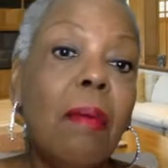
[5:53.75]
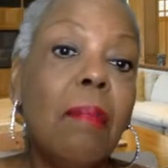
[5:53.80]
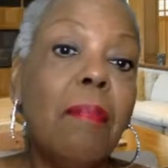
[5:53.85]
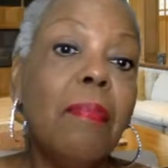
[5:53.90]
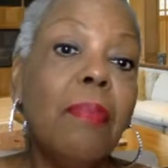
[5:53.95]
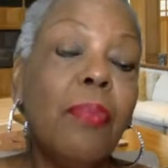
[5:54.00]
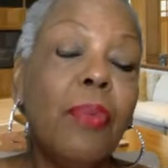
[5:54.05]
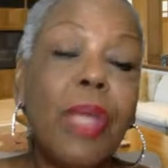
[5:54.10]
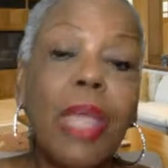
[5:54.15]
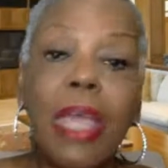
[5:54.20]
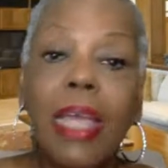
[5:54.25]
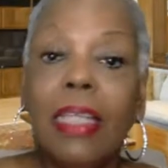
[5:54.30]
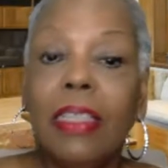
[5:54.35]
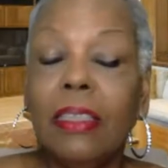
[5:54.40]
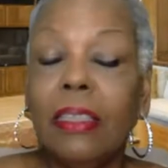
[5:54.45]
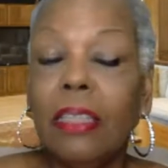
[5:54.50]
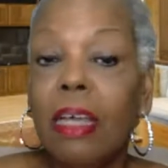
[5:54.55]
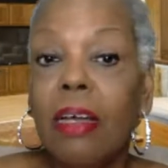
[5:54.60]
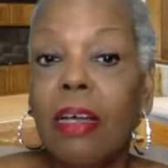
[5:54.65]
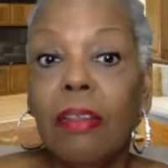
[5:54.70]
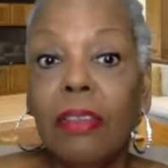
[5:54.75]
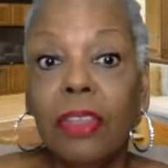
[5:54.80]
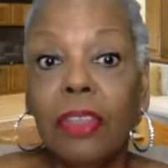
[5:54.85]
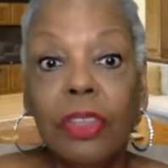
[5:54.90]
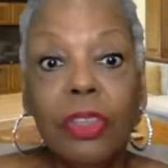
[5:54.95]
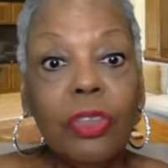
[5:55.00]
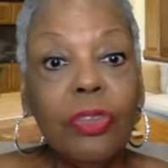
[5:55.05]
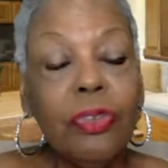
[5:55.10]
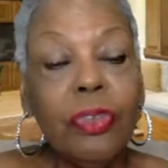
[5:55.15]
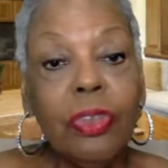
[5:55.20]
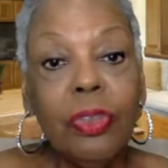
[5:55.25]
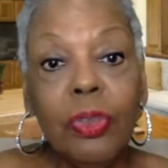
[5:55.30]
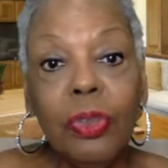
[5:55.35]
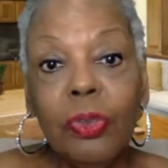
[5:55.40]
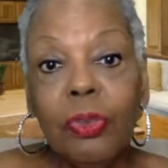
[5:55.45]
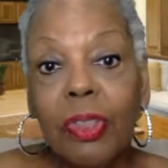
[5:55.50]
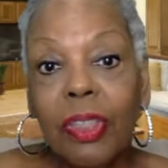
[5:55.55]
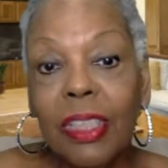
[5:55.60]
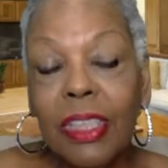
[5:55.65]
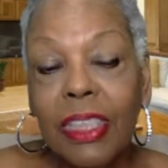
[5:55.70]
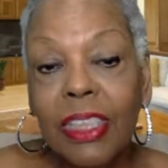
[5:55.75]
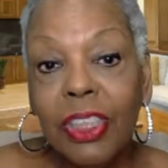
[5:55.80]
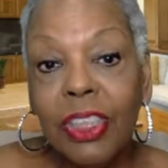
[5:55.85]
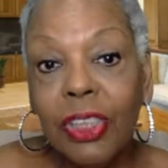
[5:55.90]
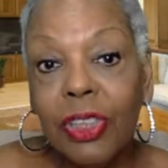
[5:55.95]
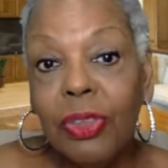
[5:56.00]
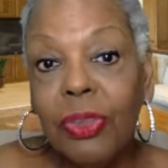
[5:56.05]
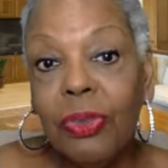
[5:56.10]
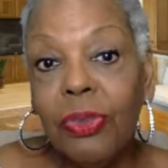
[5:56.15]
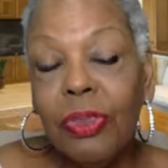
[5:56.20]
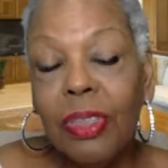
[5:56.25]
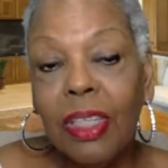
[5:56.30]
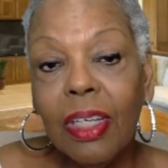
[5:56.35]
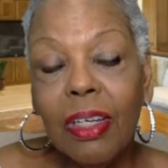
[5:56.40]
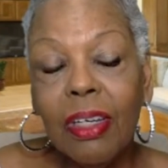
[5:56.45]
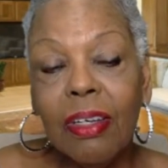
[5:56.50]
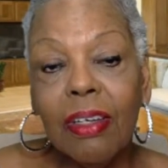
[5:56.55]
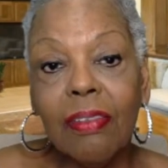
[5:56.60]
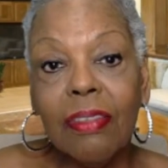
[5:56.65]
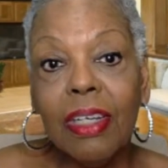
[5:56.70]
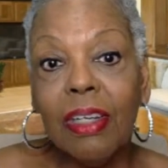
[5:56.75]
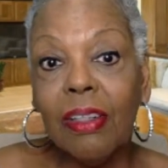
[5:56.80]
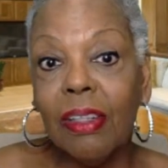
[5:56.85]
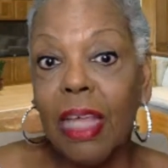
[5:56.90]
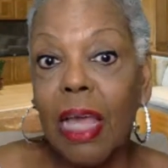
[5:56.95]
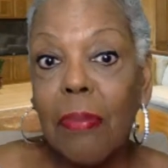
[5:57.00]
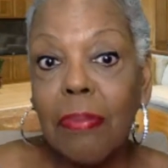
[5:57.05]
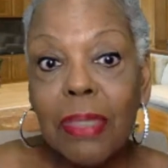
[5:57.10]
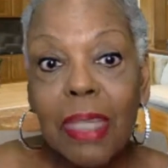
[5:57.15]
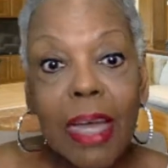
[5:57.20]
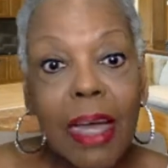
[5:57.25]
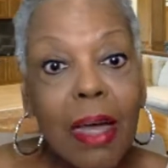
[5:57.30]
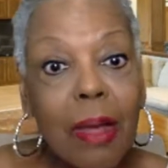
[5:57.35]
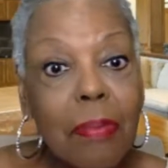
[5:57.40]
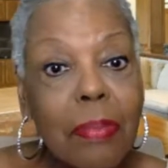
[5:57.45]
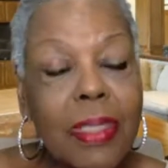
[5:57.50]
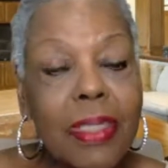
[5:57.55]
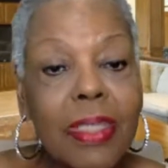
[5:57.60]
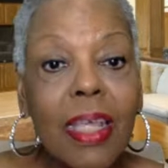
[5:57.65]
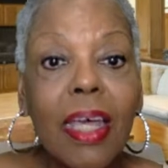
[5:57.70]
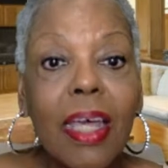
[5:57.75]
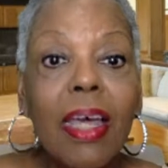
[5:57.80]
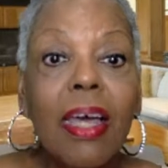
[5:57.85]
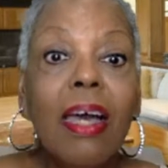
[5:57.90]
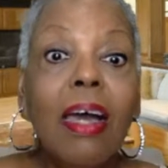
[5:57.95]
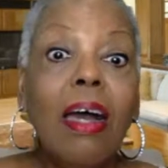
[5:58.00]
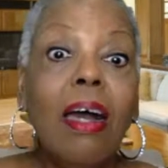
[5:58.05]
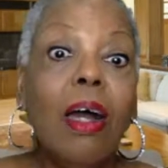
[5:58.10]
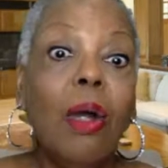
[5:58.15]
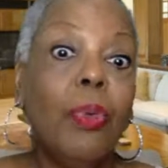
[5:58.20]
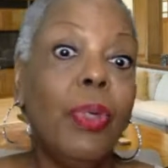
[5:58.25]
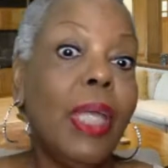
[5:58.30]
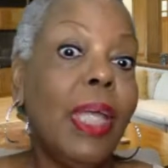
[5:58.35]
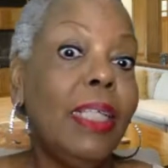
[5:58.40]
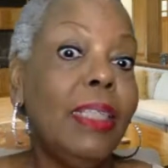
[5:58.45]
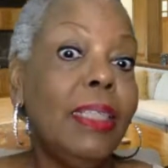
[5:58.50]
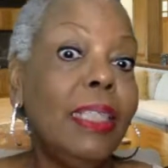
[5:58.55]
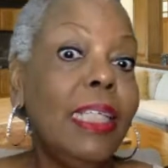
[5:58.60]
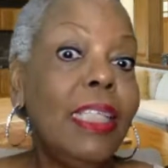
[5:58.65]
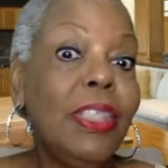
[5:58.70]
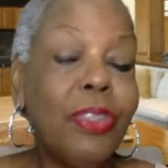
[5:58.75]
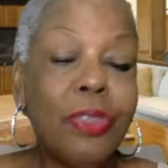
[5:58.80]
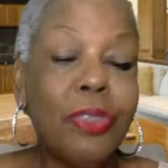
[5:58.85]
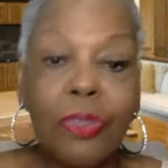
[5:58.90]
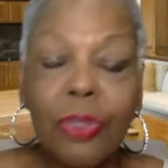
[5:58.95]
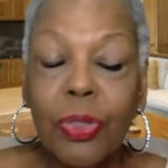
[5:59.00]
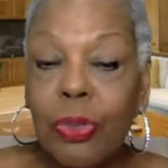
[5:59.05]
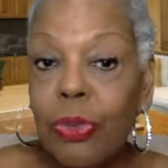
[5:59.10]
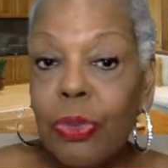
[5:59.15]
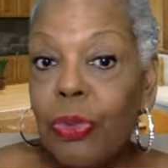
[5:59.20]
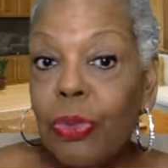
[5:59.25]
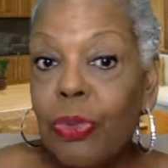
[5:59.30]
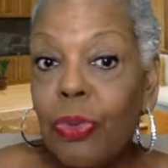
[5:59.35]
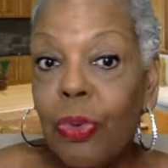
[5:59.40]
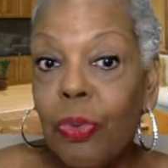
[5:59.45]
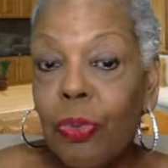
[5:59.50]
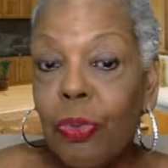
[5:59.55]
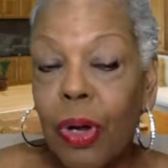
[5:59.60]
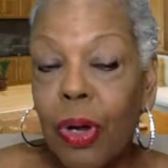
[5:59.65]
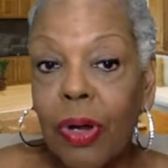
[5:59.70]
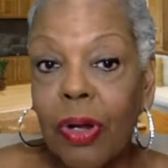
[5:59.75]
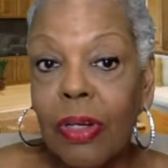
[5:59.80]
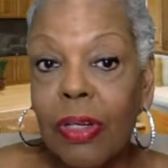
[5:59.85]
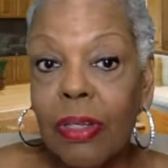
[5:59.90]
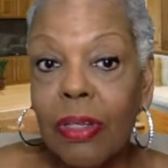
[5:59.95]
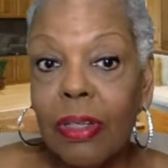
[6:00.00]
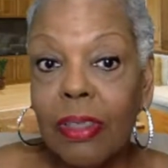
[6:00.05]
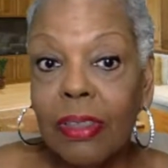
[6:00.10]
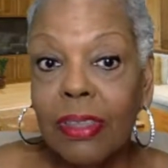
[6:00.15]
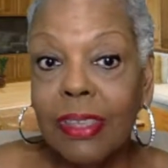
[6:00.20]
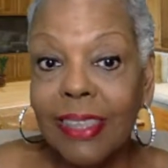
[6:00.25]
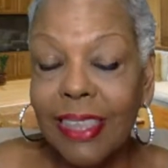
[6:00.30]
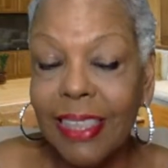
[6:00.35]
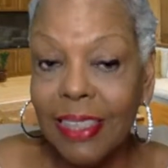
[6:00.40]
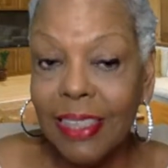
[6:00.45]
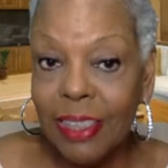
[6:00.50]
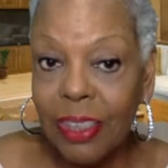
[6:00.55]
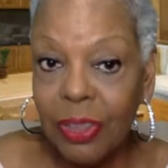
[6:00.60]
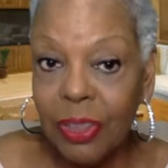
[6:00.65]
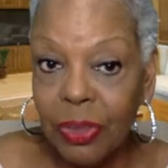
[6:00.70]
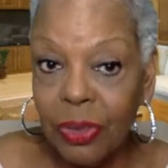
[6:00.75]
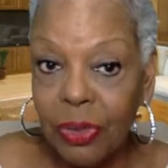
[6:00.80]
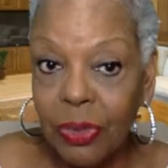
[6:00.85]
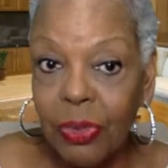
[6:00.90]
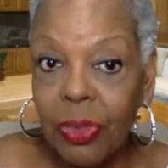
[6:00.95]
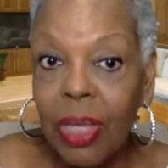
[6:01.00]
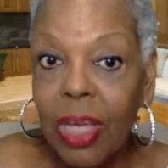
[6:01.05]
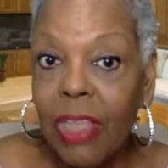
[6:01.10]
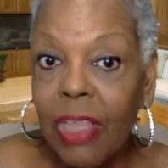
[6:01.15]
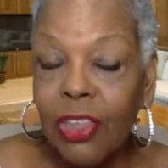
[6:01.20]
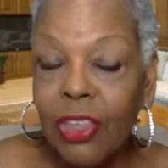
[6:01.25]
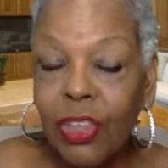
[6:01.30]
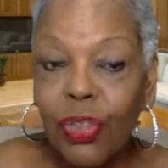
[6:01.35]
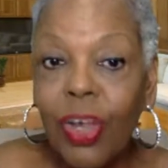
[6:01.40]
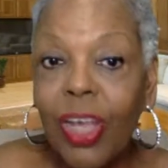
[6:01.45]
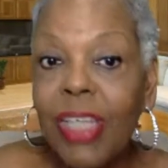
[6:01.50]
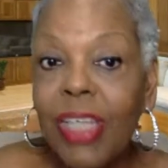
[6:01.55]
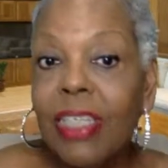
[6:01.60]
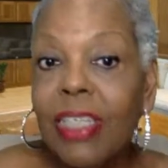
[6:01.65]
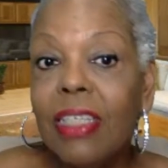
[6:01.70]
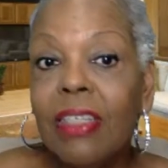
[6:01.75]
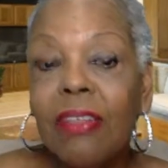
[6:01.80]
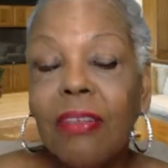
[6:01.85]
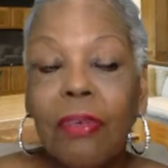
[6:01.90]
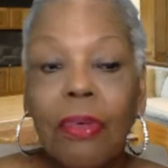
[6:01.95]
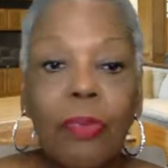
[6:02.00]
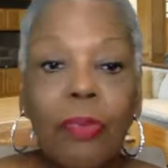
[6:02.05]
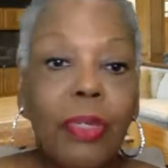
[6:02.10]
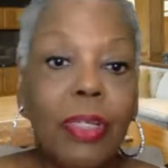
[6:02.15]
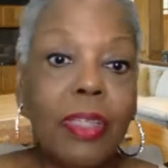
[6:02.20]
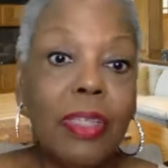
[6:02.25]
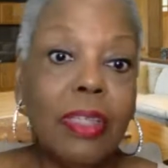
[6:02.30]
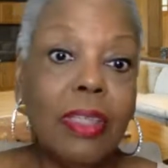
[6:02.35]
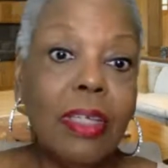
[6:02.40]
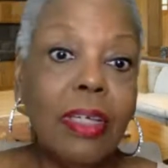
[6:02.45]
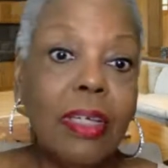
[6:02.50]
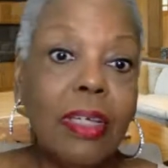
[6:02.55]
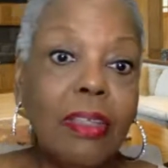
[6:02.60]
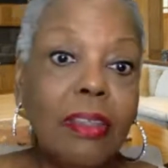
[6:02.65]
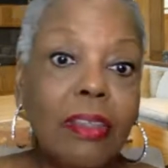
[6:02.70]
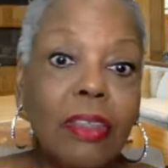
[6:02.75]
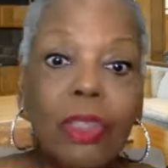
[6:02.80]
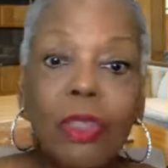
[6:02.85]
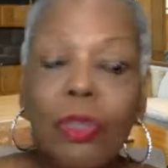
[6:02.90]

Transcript: We had children who were issued their laptops. We had teachers who were sent to training with new